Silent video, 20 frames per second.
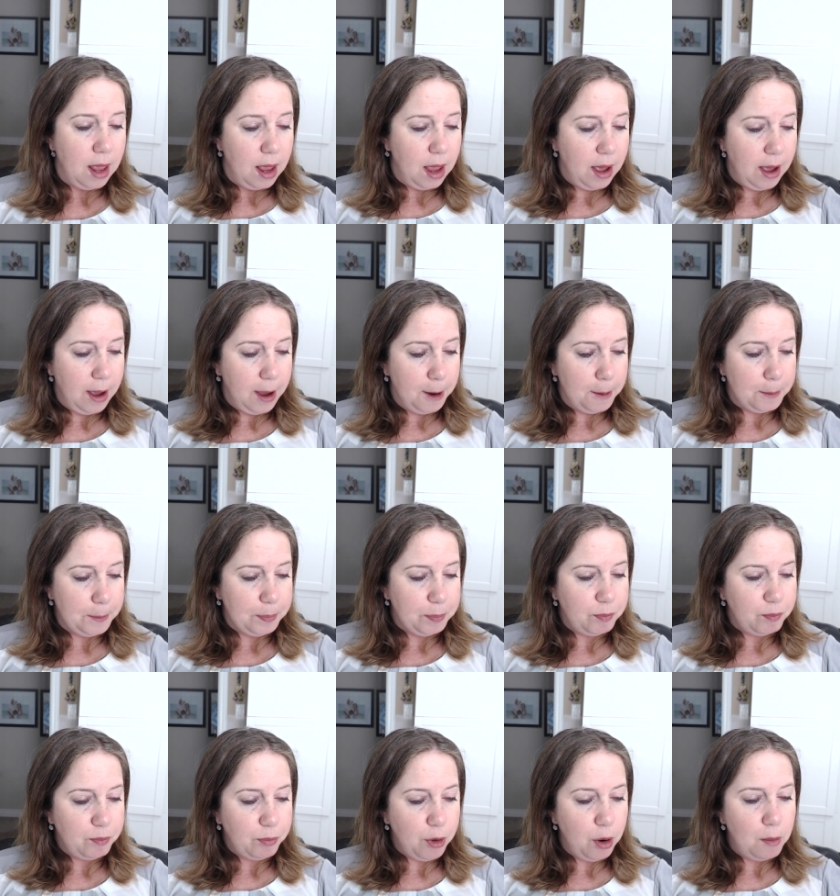
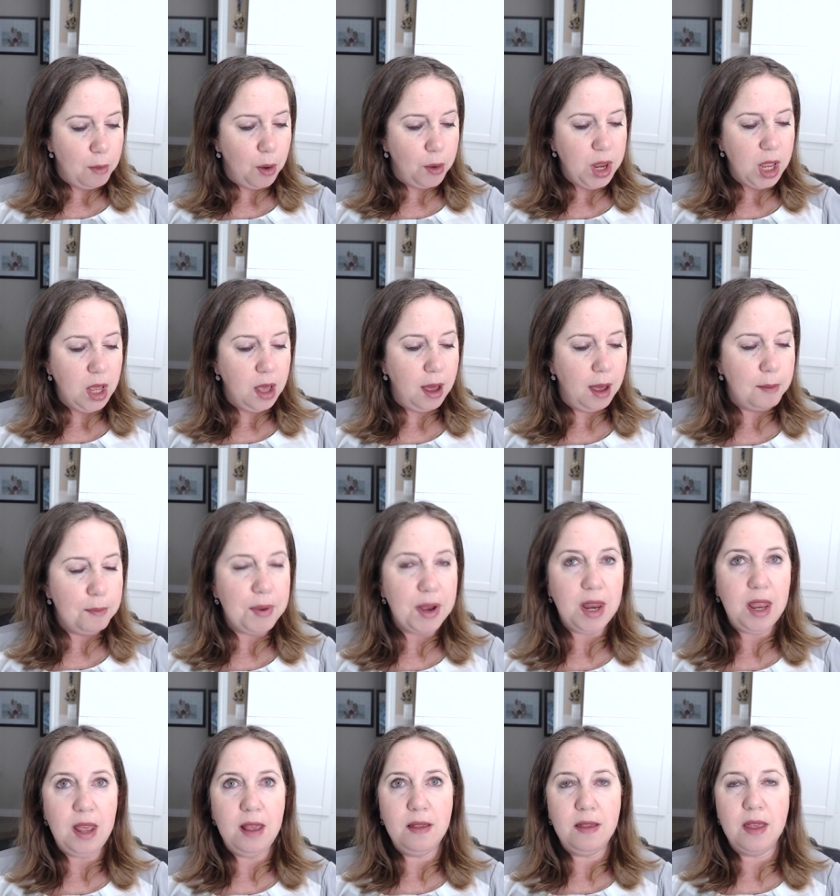Um, promoting
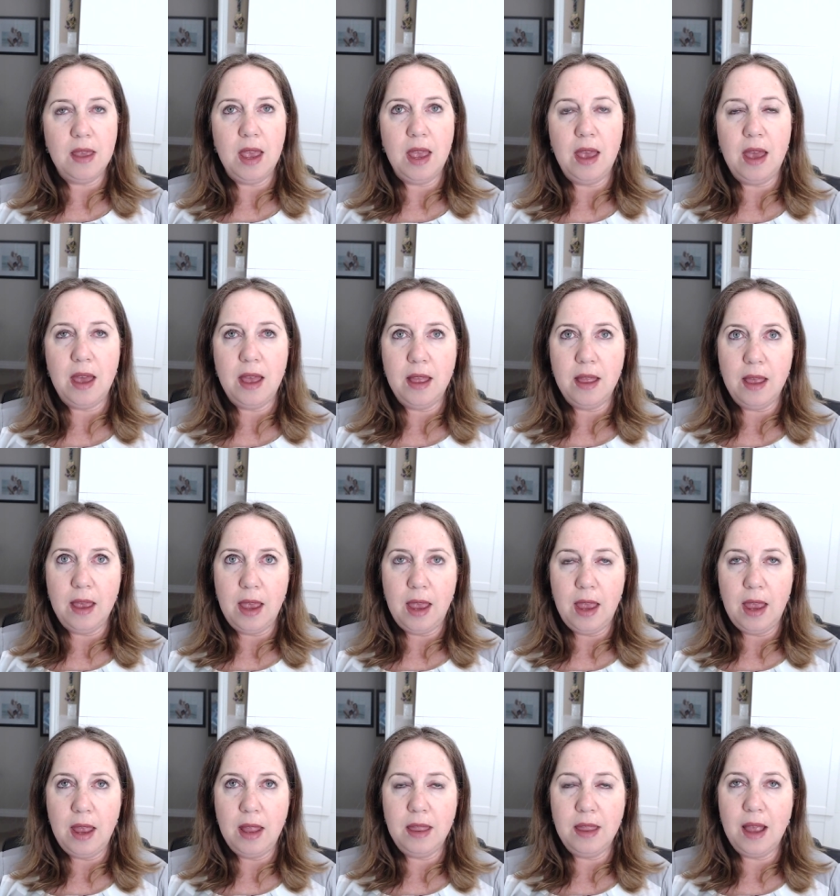companies uh,
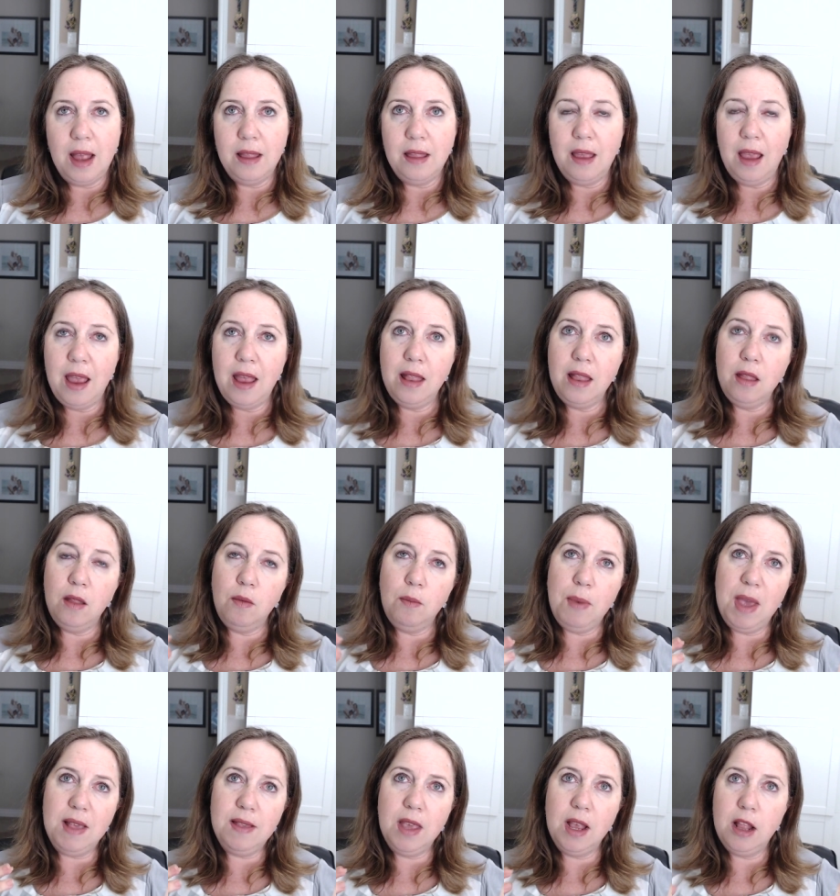and uh, and
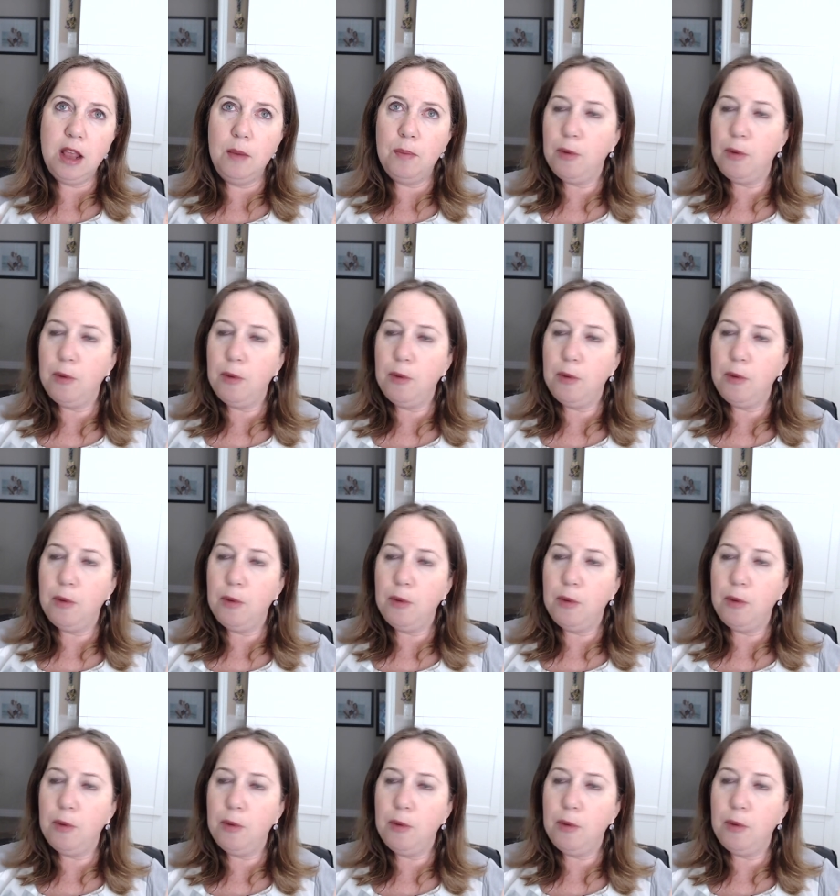basically